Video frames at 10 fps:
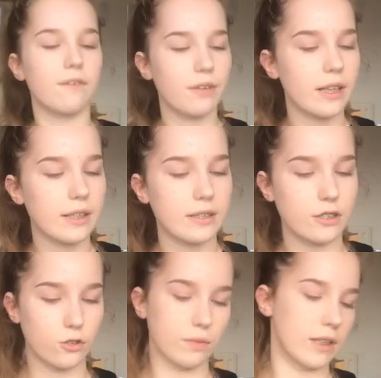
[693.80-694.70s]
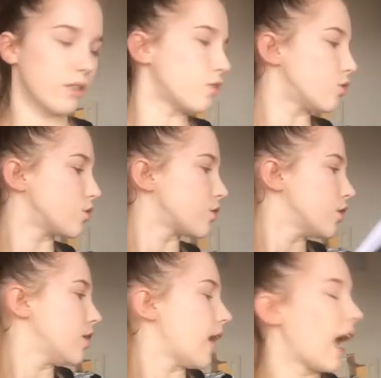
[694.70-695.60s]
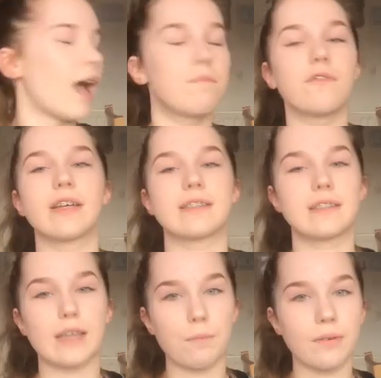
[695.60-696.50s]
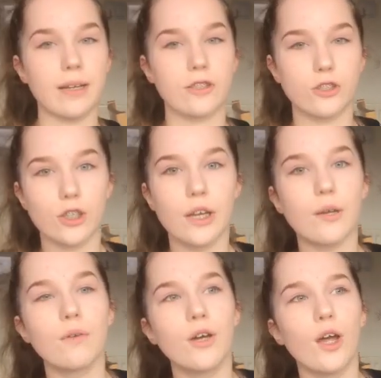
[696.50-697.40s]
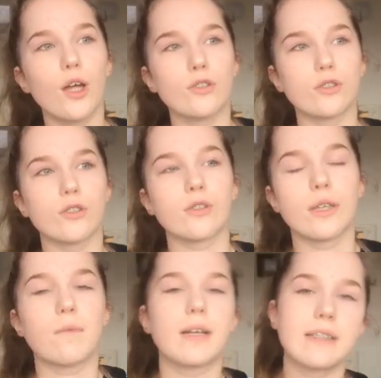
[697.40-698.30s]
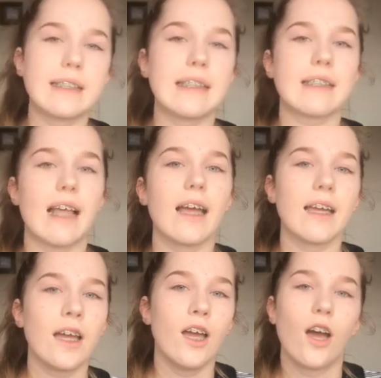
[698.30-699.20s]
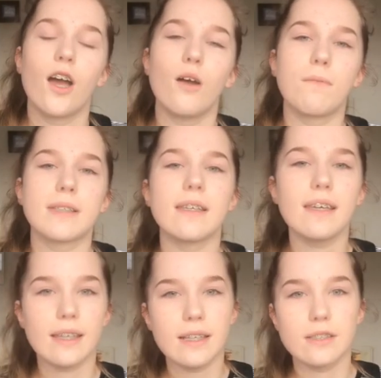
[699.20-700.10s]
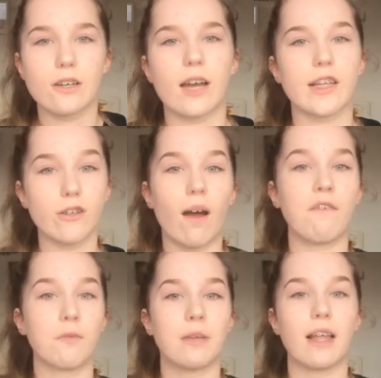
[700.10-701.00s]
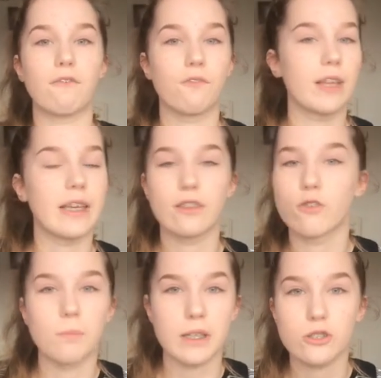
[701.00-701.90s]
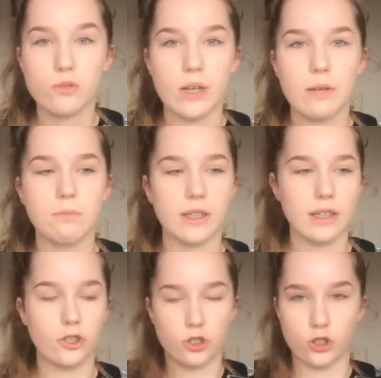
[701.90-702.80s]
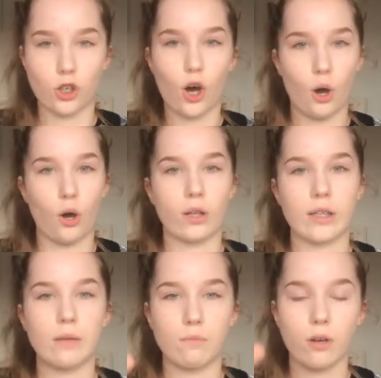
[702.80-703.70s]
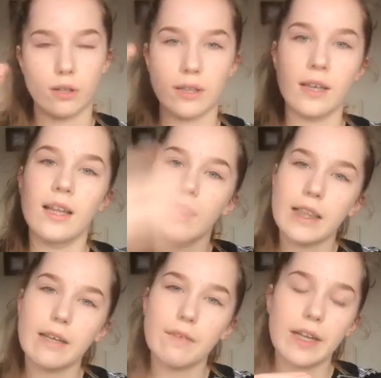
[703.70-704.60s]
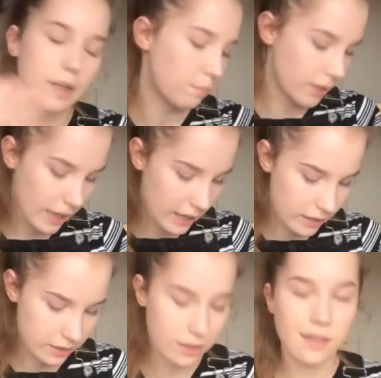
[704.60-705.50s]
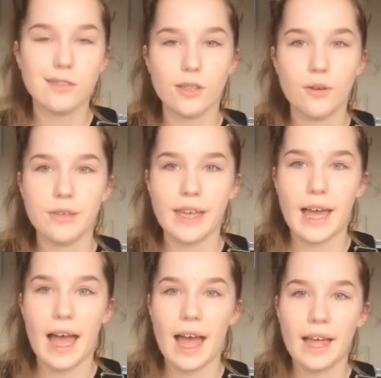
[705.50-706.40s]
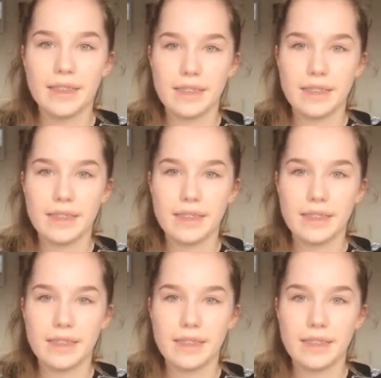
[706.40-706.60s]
feel like this is really good I prefer to separate the two just so that when she's like, oh, we're singing this song, I don't have to be like flicking through my script. It's just all in one lyric place. So yeah, and